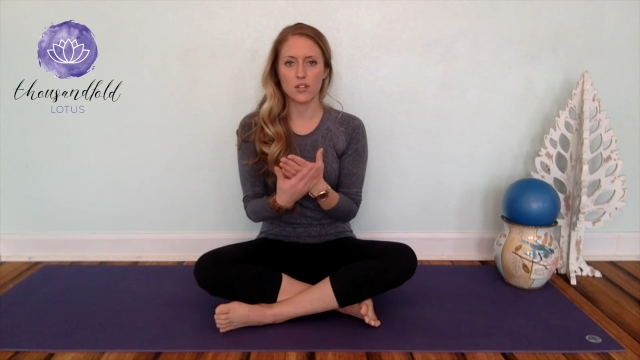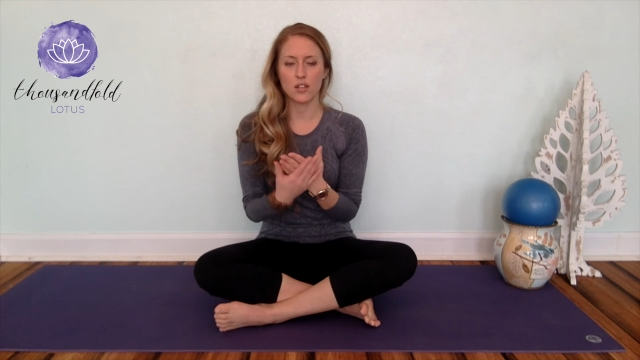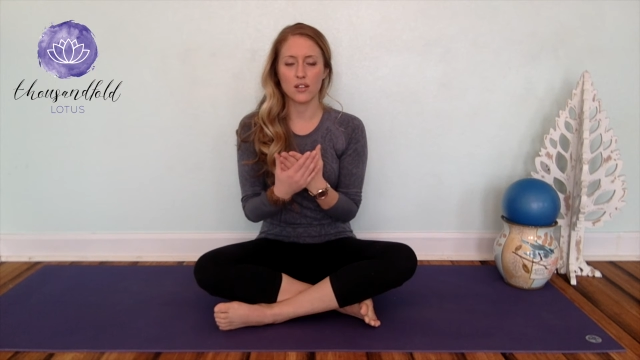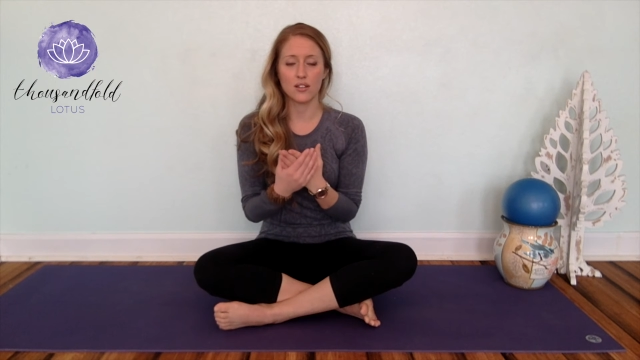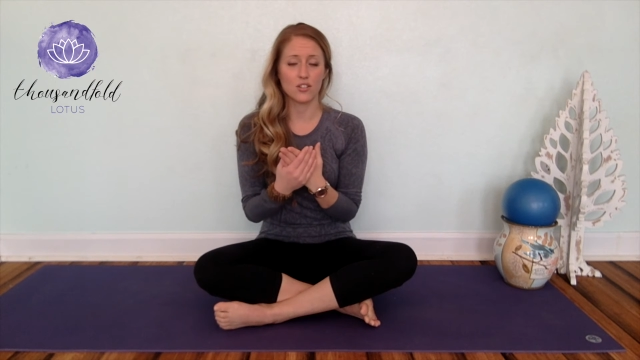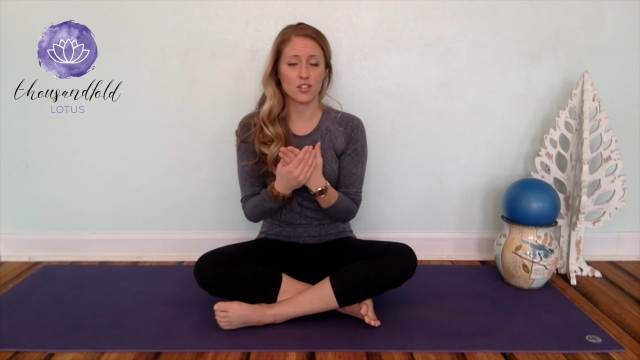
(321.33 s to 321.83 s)

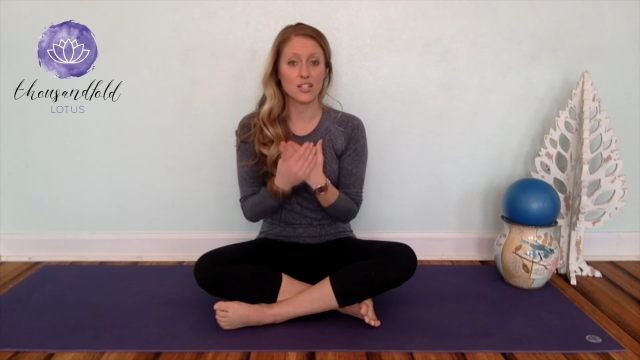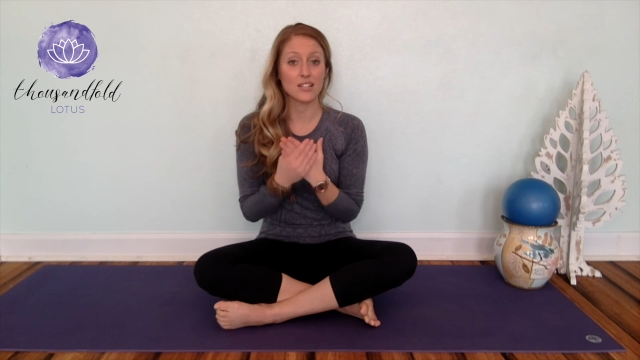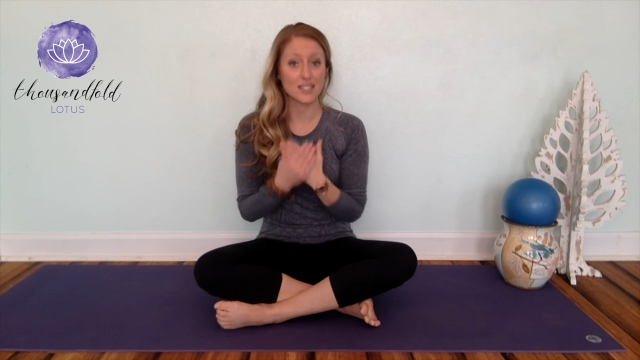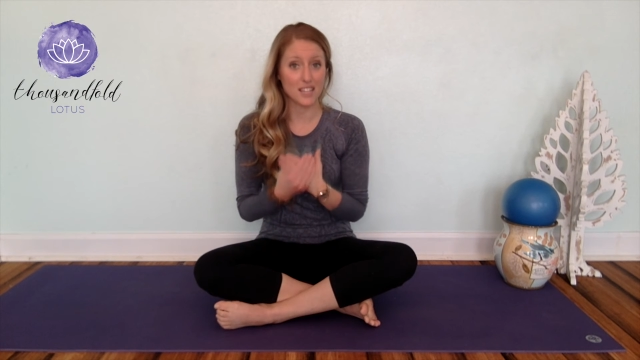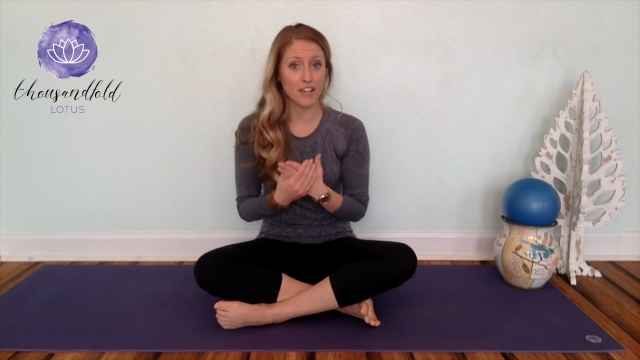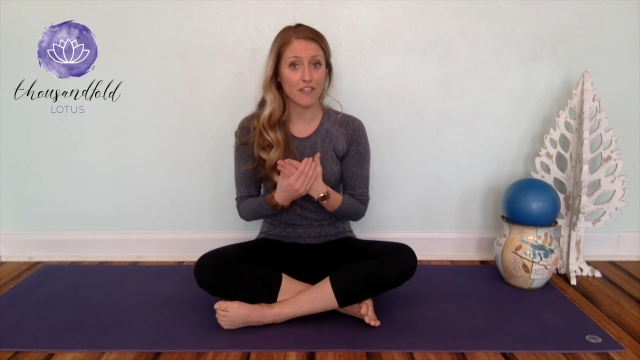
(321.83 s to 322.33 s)
in just a
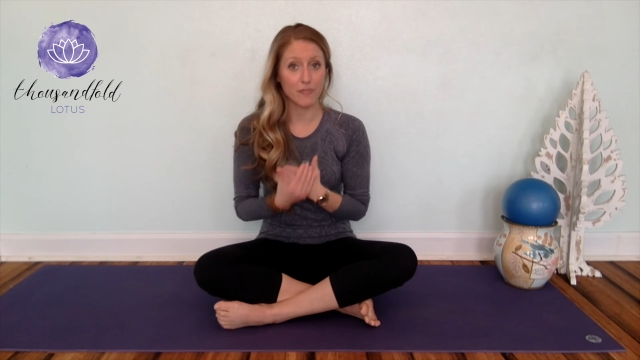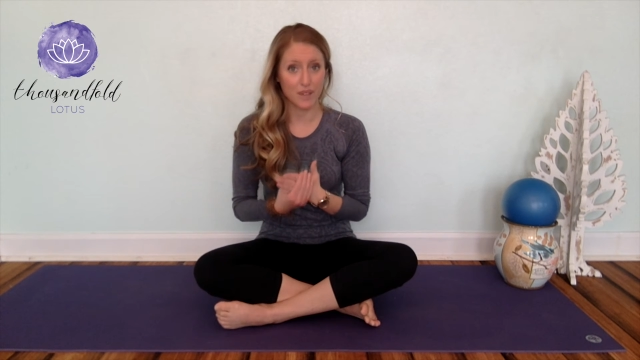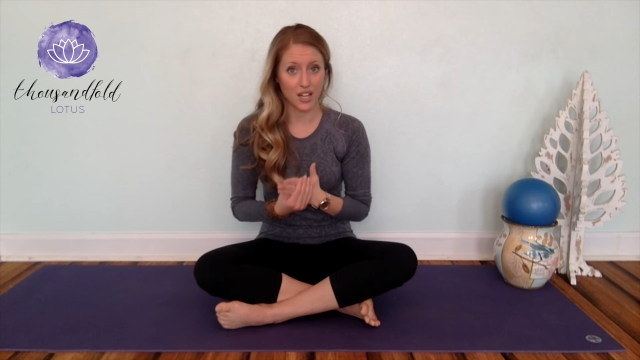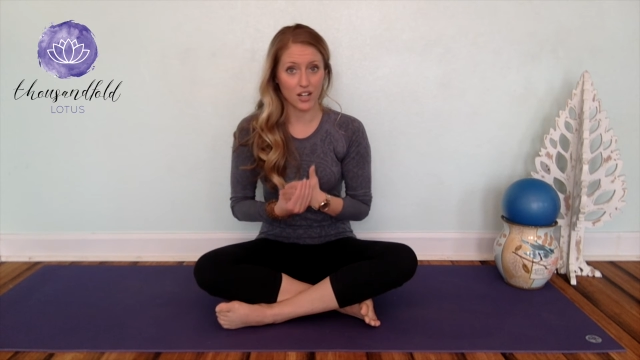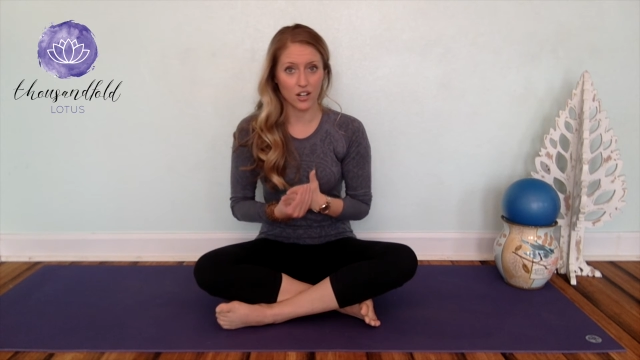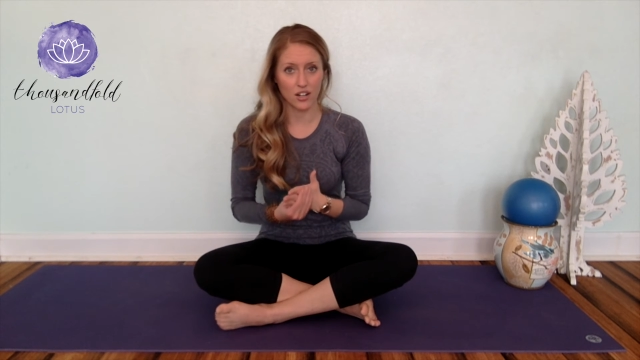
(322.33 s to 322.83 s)
safe
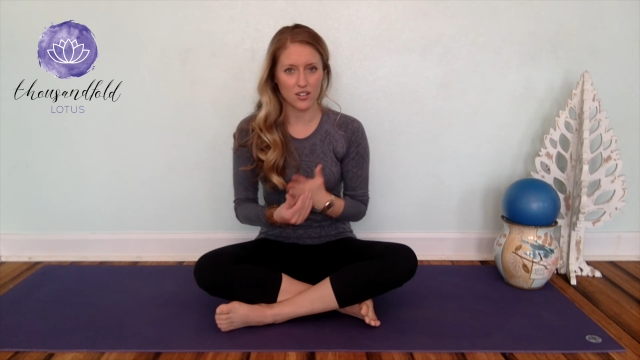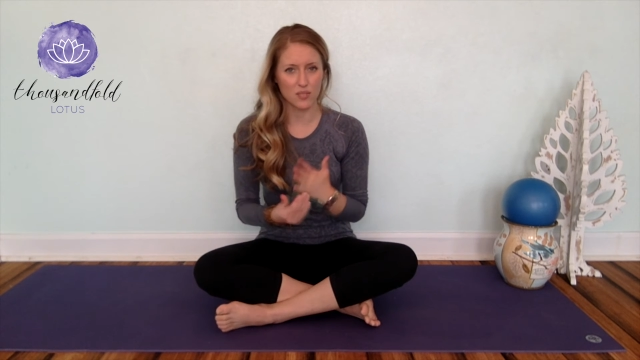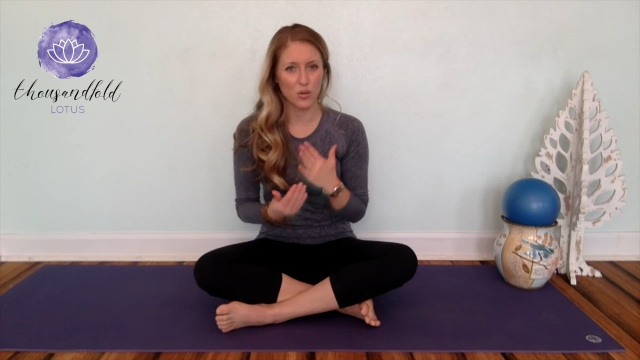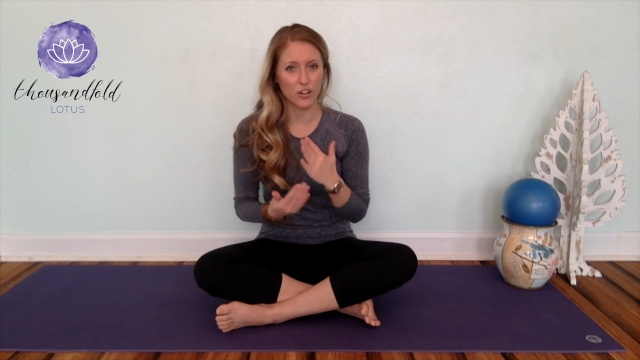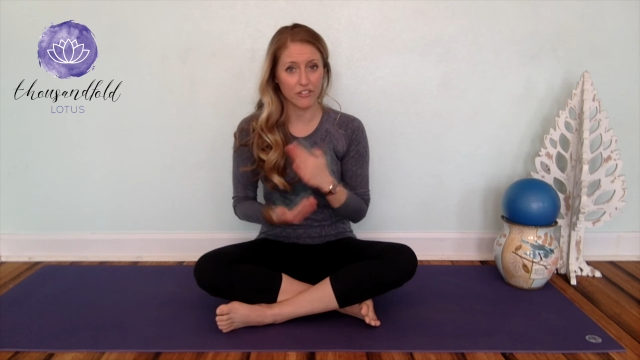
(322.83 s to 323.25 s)
manner. It's more